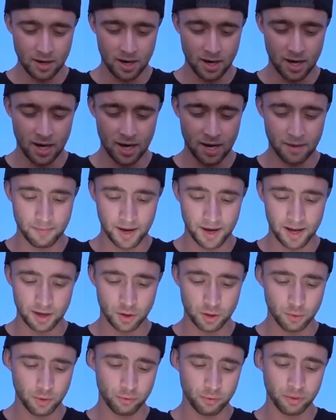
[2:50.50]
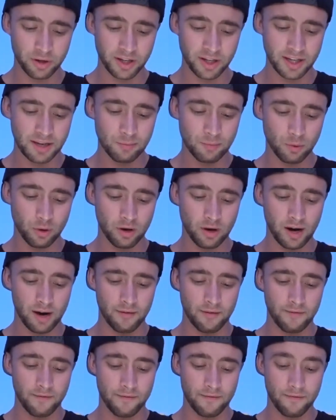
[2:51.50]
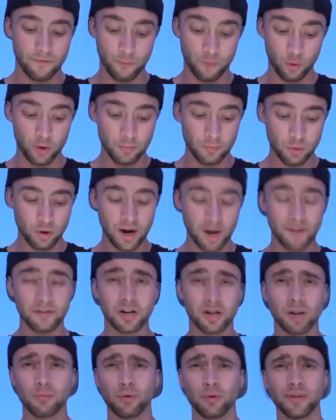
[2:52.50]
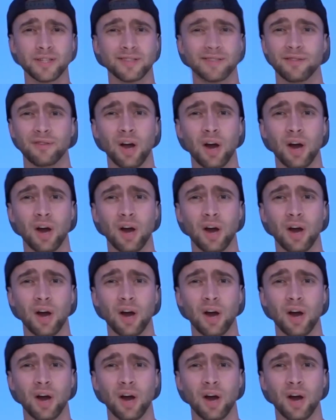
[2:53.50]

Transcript: And do we really need four more Avatar movies?